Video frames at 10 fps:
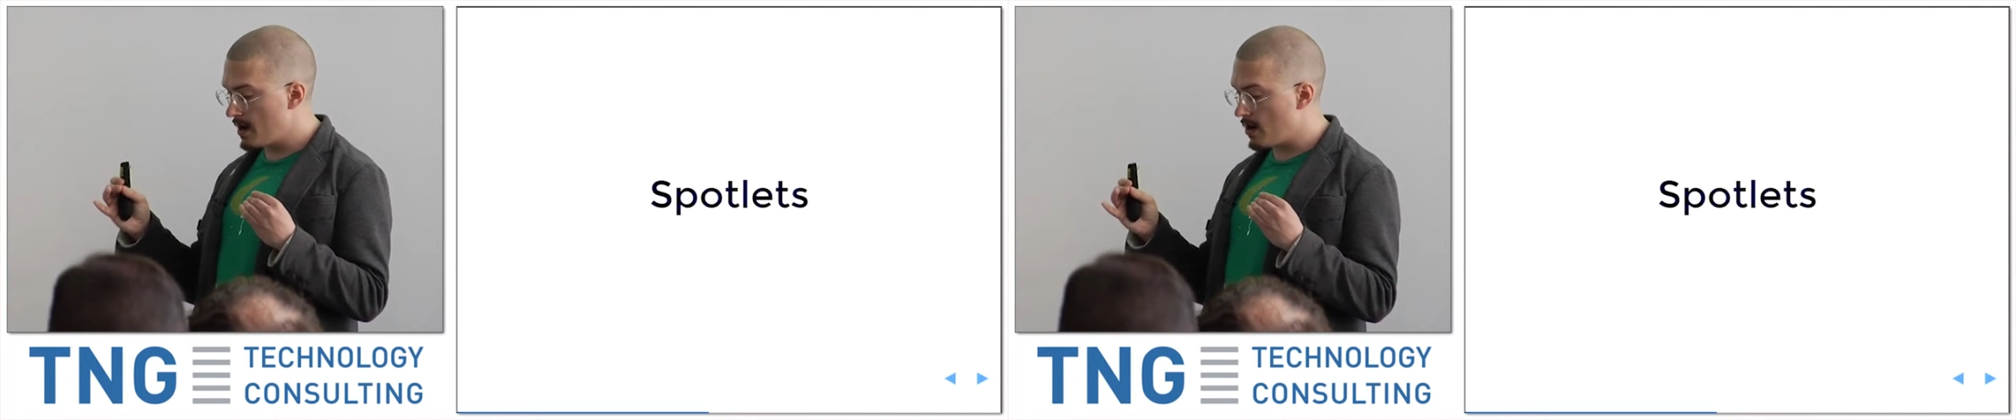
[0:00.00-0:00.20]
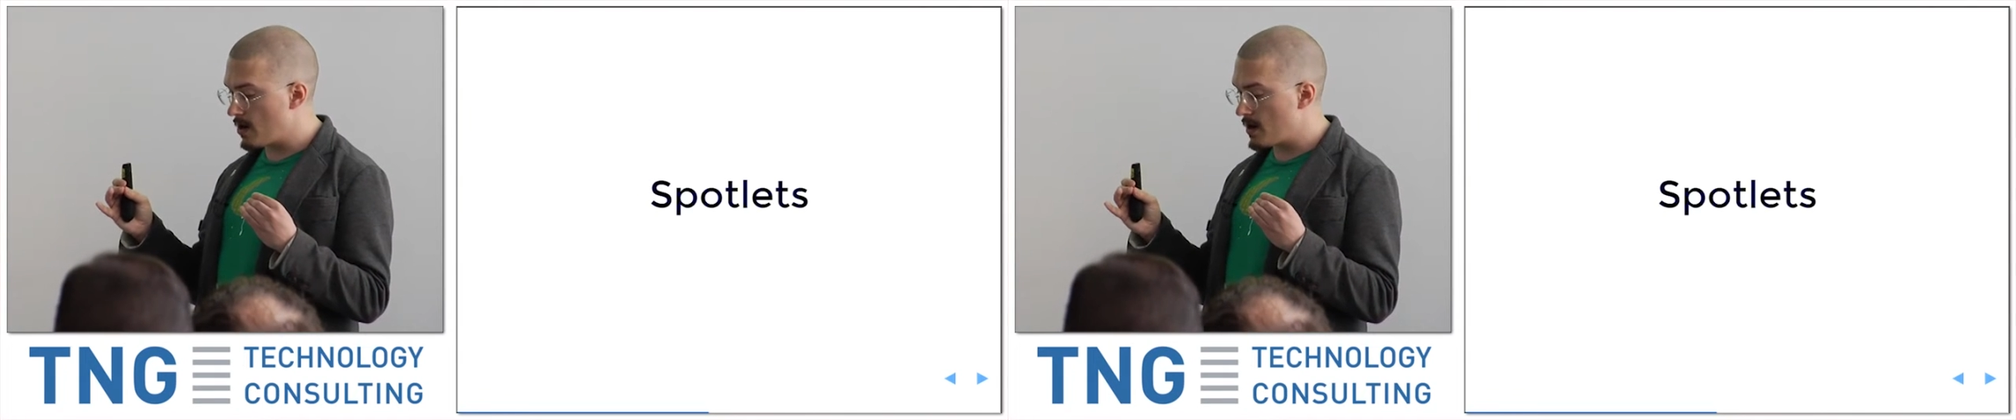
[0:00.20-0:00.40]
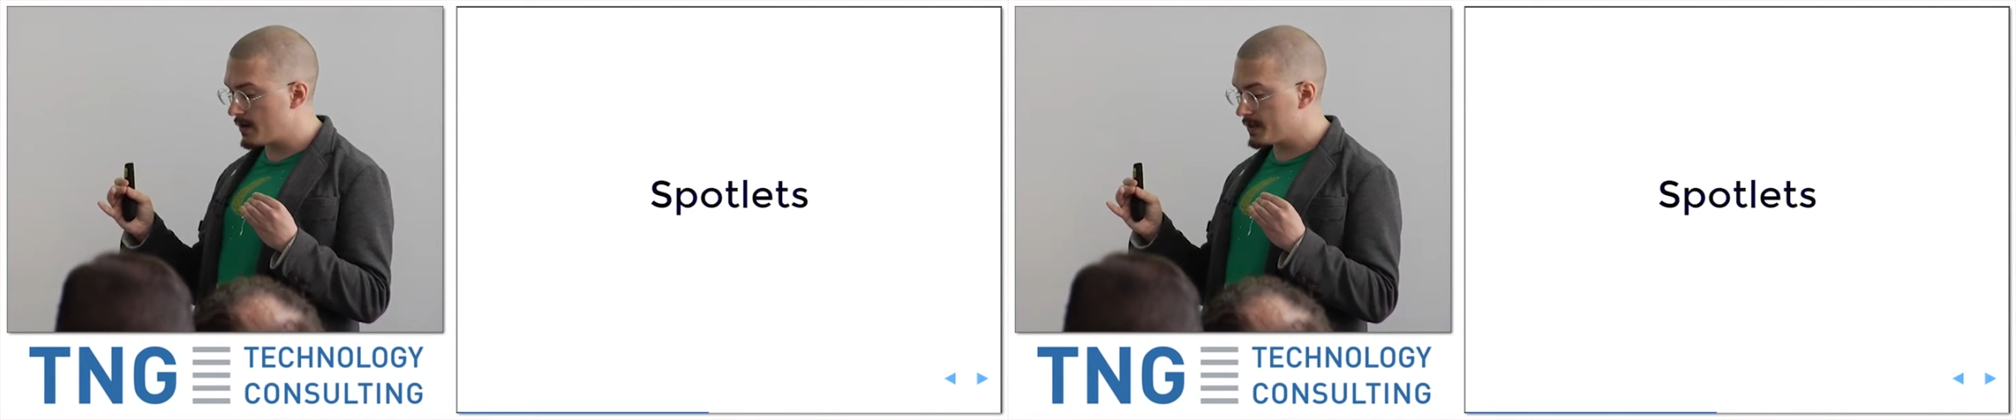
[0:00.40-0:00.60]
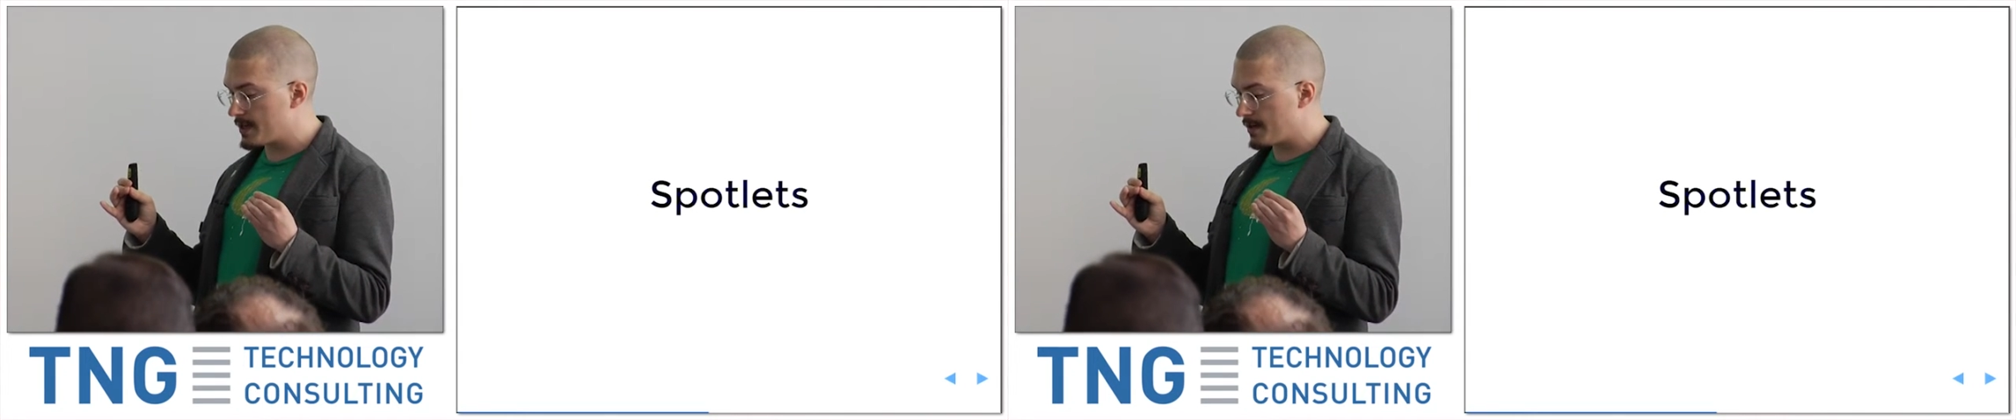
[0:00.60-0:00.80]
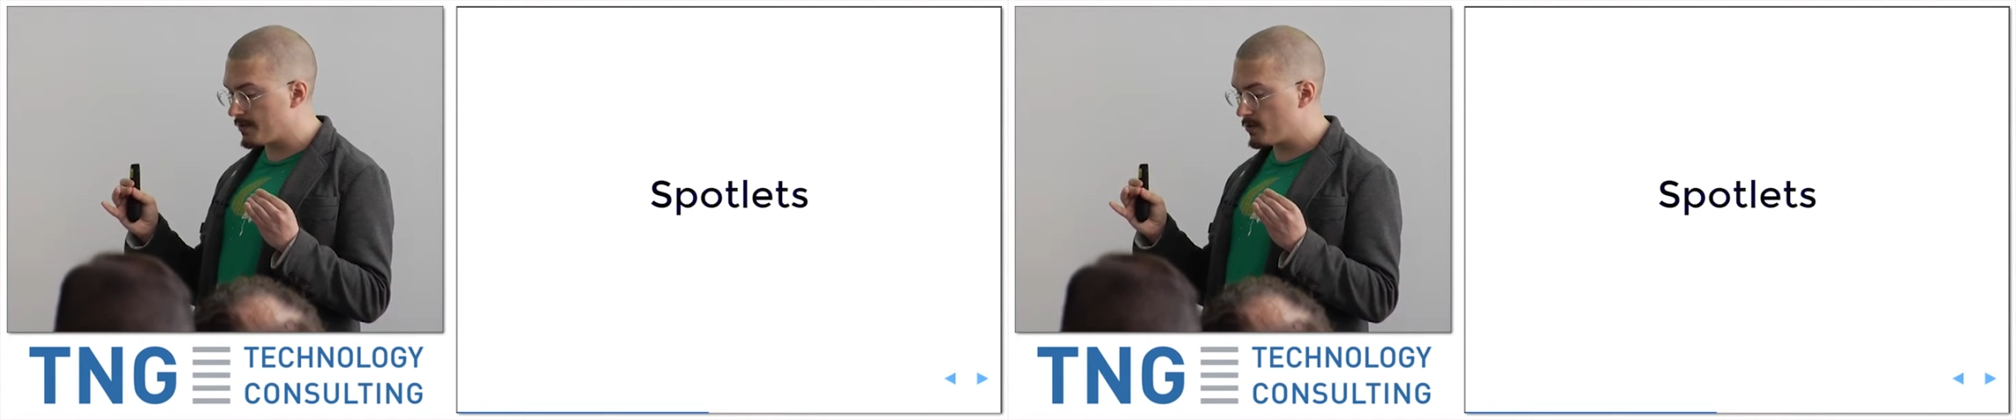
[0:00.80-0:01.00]
are
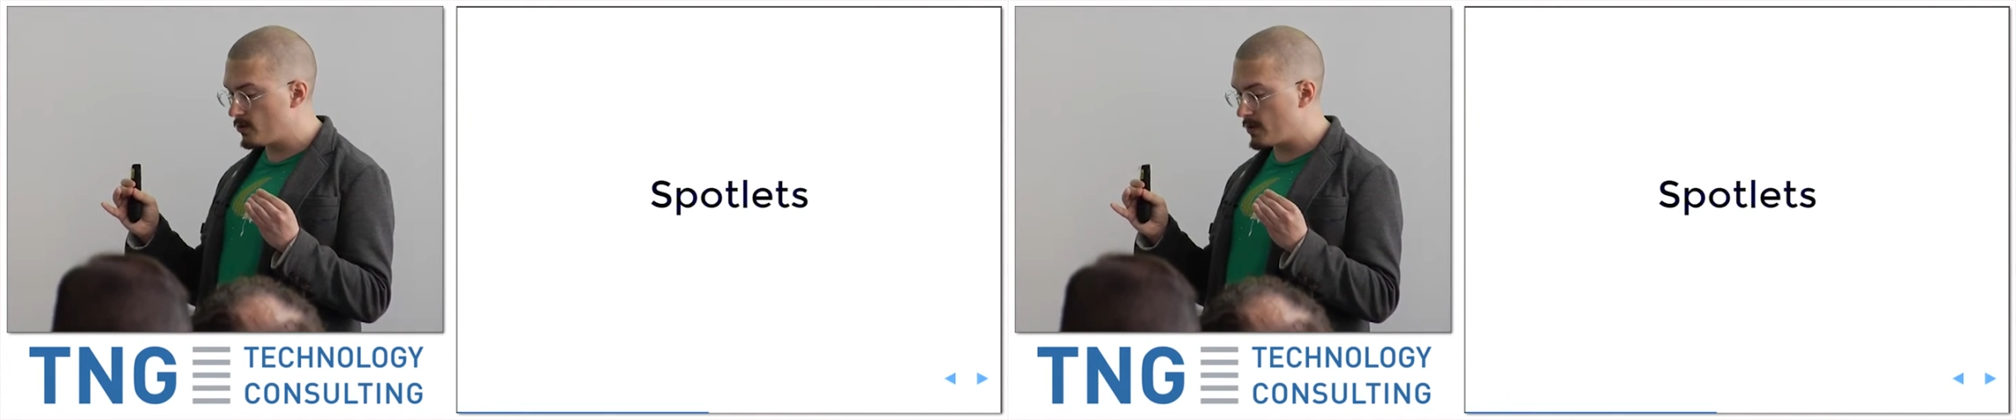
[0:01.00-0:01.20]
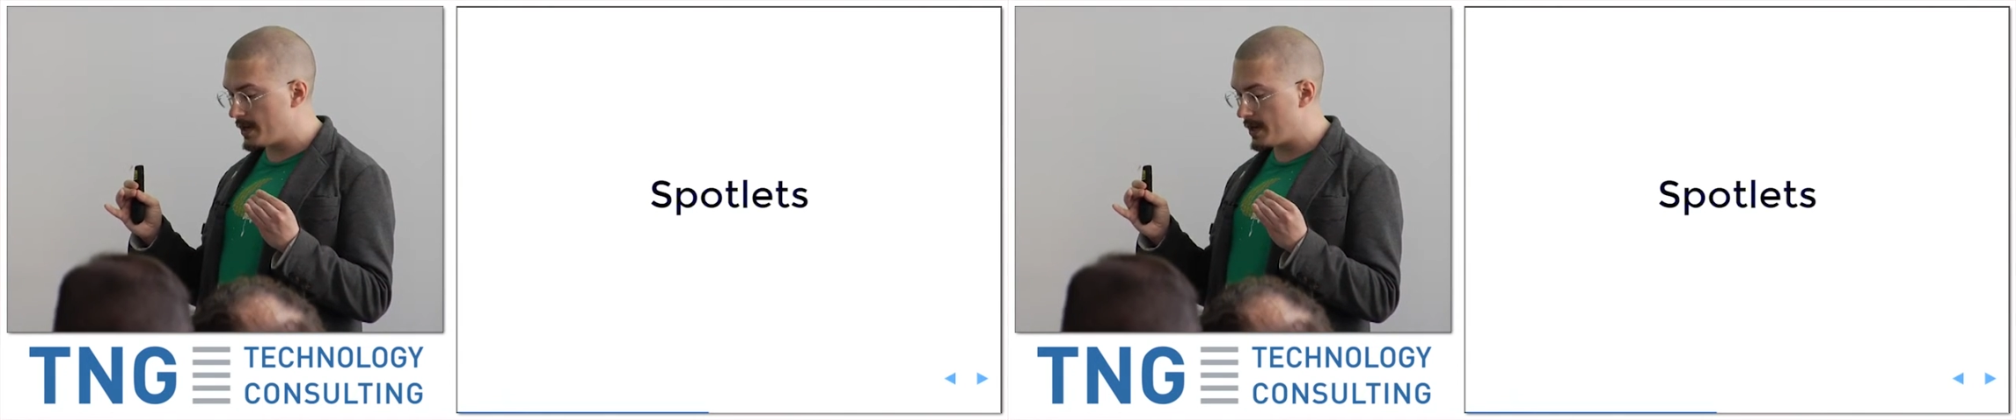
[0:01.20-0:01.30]
done through